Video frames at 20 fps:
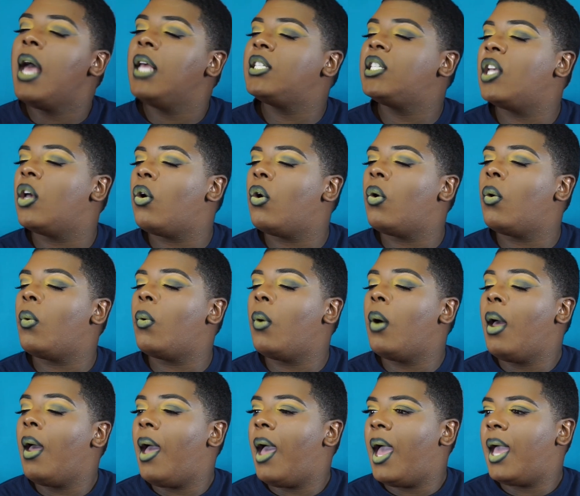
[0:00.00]
So
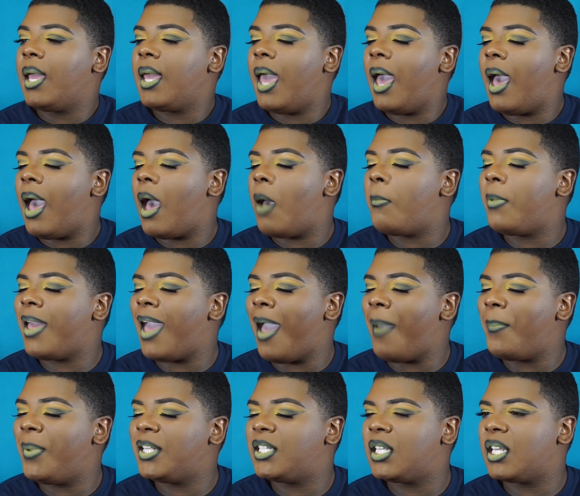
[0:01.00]
yeah, I'll be
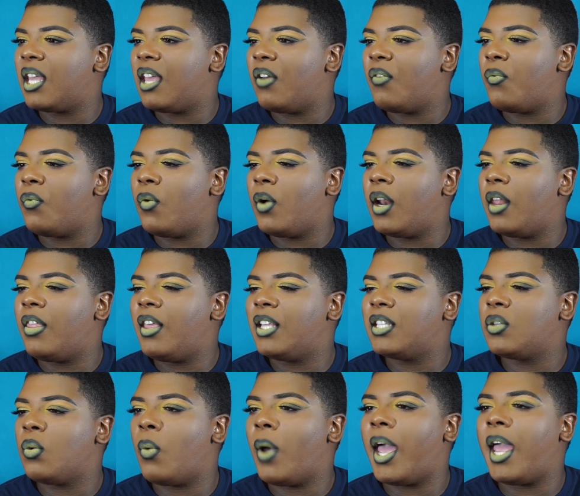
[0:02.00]
happy to give one of
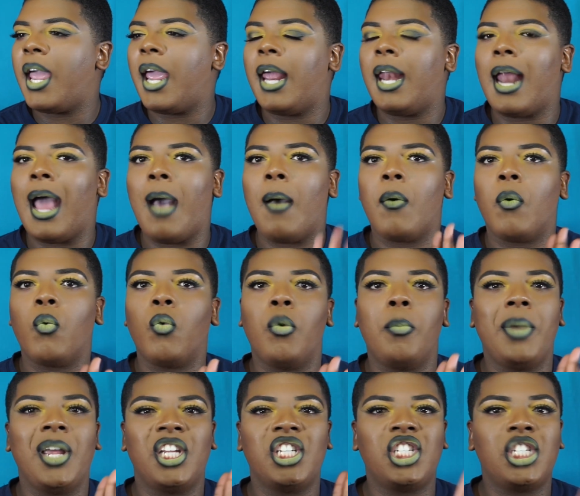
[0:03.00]
these away, and I will
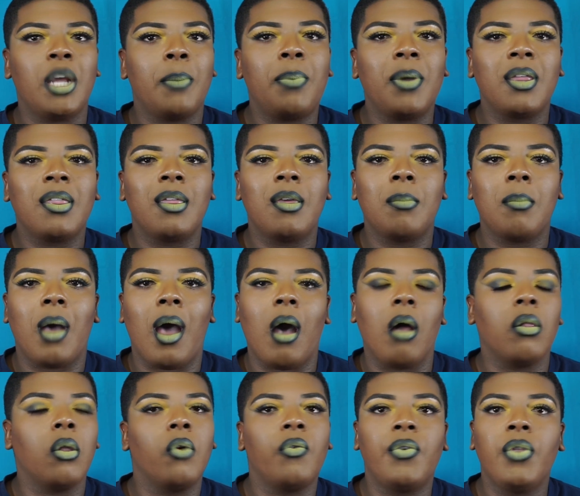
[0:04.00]
be shipping them
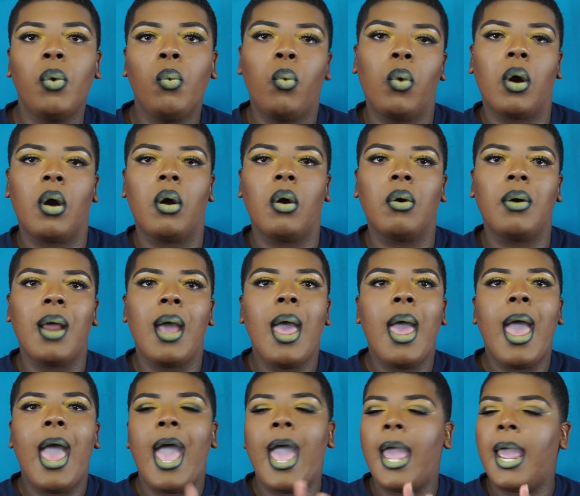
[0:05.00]
all over the world.
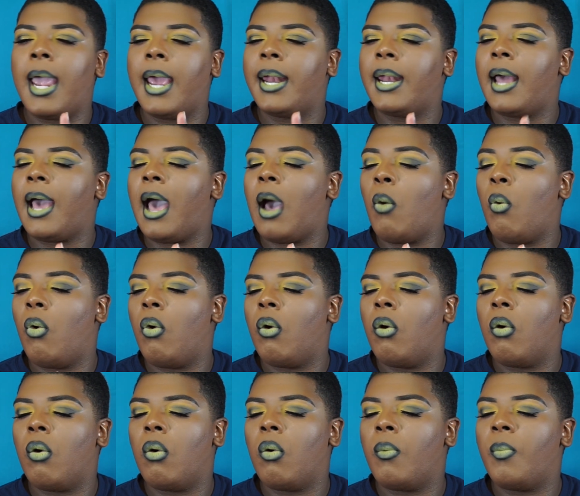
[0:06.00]
And I
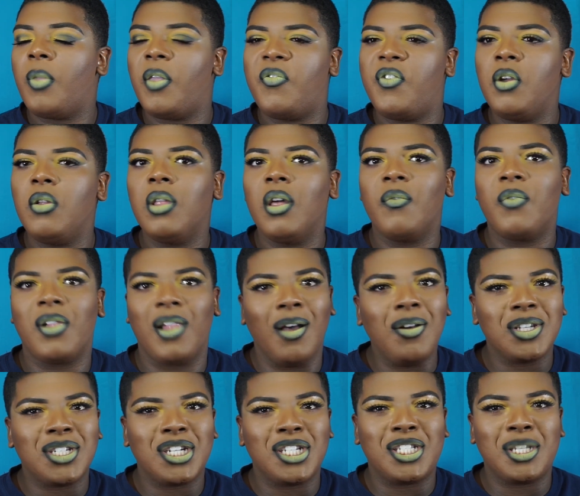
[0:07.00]
will, if you live
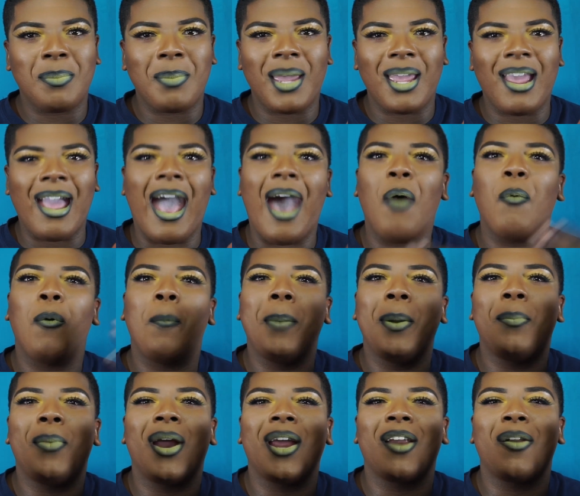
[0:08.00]
closer to me, I will
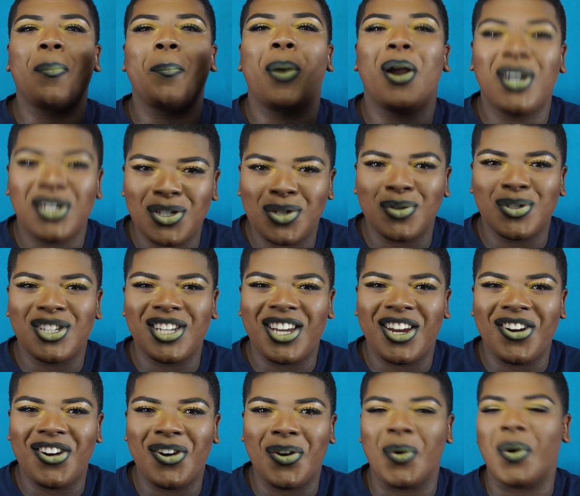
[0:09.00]
be bringing them personal to
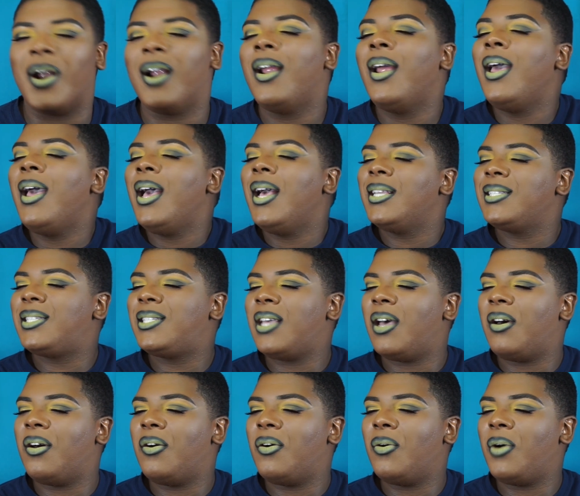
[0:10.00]
your door.
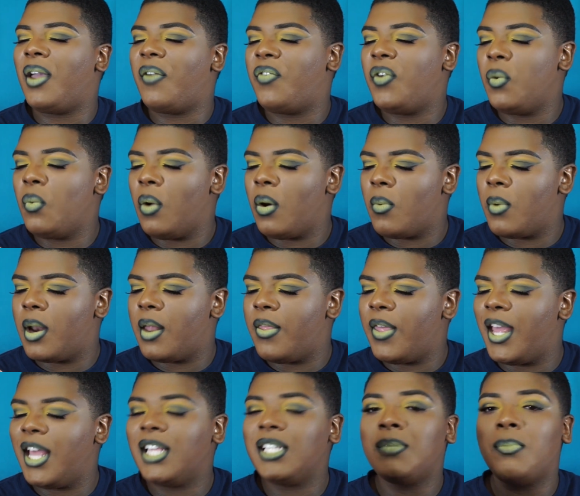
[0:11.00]
So if you want one of
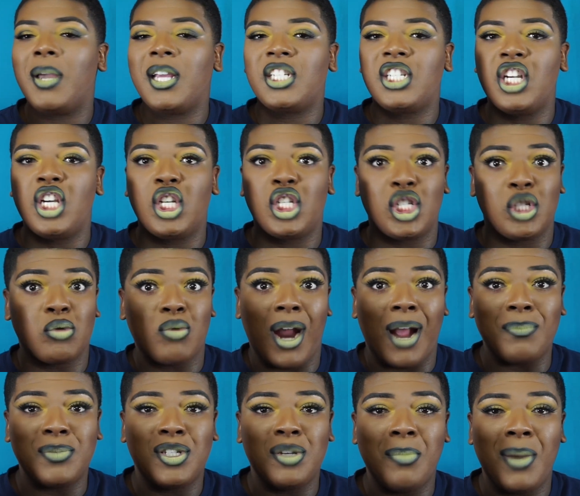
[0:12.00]
these, make sure you
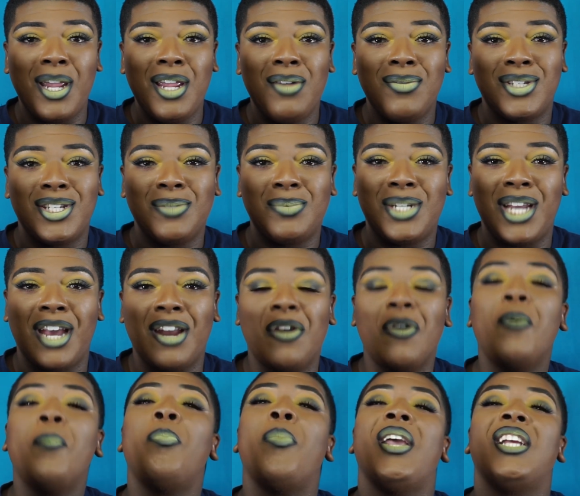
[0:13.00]
subscribe to my YouTube
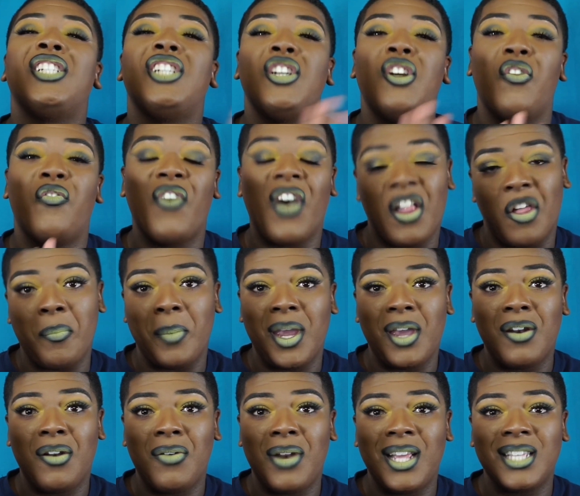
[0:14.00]
channel. Make sure you follow me
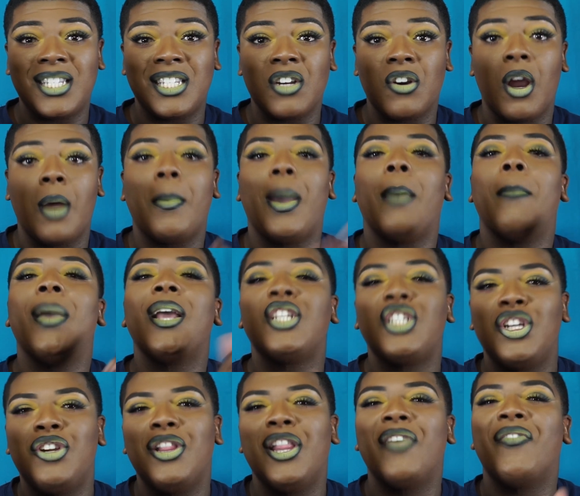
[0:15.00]
on Instagram, and make
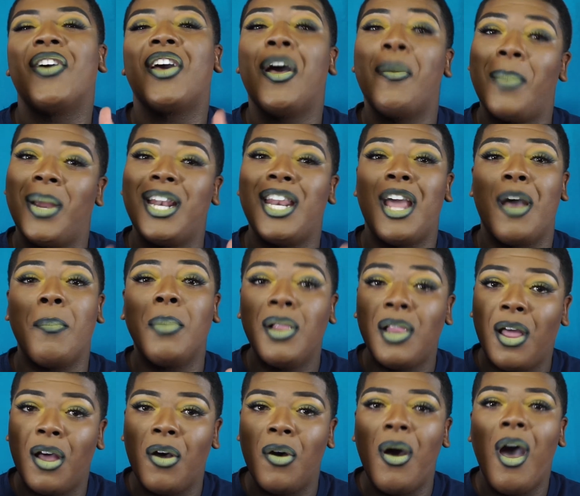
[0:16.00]
sure you leave a comment down
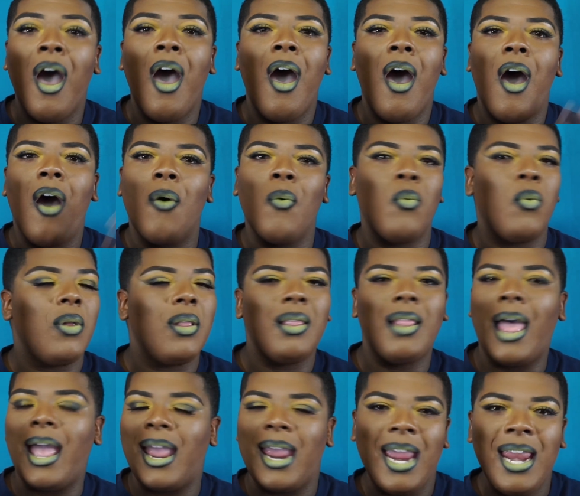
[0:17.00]
below on
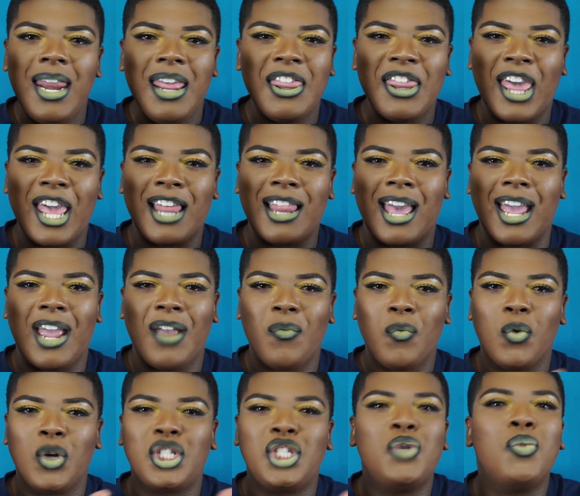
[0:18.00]
like anything, like
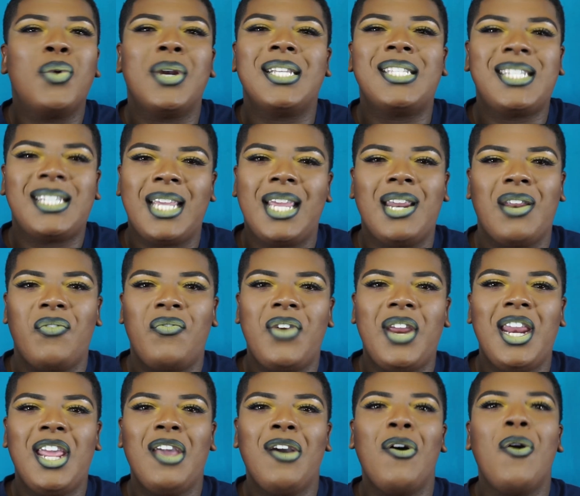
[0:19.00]
what you want to see in a
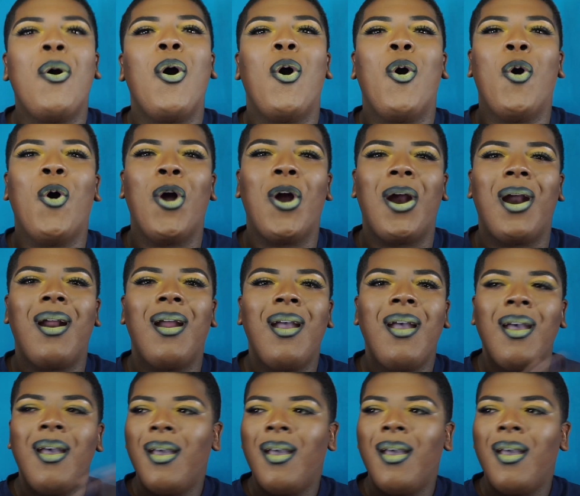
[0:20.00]
video, or